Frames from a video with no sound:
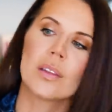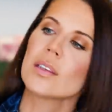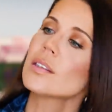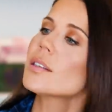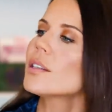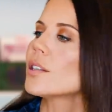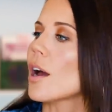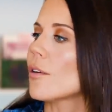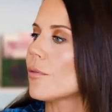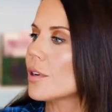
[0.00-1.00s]
this is a
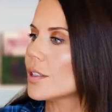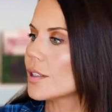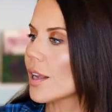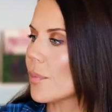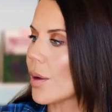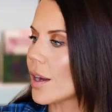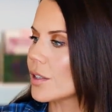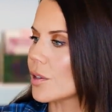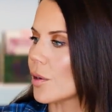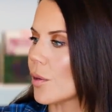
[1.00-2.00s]
tough one to say bye
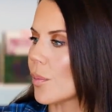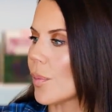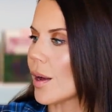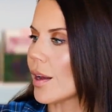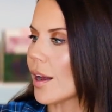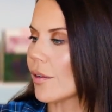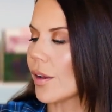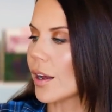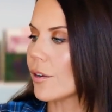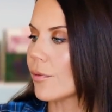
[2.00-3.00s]
to, but I I've
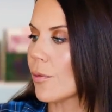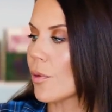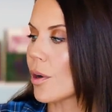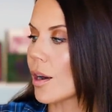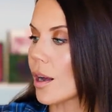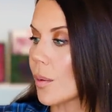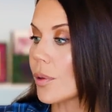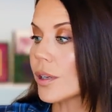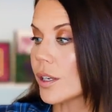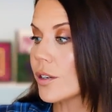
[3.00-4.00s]
had it for a
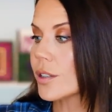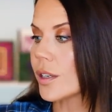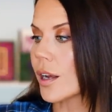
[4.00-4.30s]
couple of years